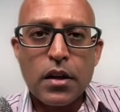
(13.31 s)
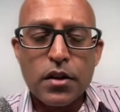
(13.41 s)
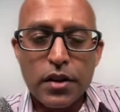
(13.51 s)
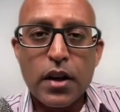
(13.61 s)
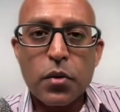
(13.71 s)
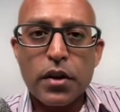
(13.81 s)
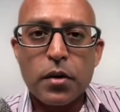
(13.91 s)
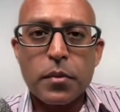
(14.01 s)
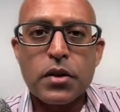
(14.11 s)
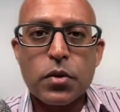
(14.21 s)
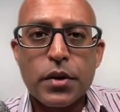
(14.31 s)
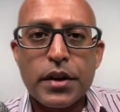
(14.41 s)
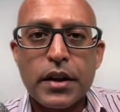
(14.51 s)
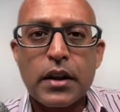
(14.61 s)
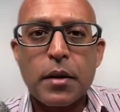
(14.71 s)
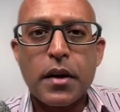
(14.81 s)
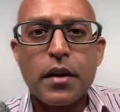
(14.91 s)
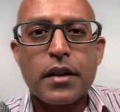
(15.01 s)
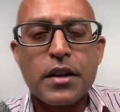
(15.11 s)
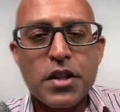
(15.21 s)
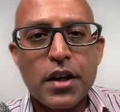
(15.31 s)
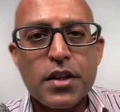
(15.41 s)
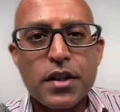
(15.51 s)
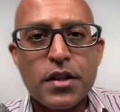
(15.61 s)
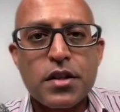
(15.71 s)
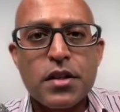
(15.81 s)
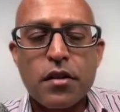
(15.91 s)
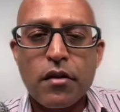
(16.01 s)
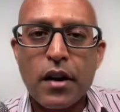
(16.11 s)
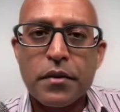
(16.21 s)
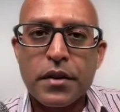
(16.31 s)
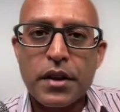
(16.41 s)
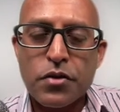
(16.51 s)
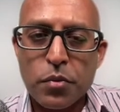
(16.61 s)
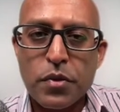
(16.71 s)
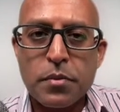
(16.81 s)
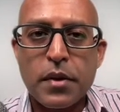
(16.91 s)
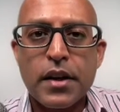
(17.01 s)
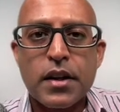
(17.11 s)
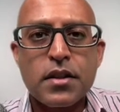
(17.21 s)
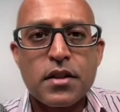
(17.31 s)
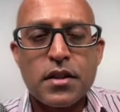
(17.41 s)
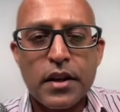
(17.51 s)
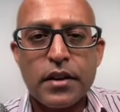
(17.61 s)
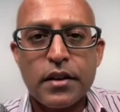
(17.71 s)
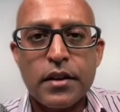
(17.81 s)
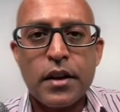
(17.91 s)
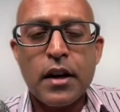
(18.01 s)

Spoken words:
Today we're going to be talking about injections around the supraspinatus tendon,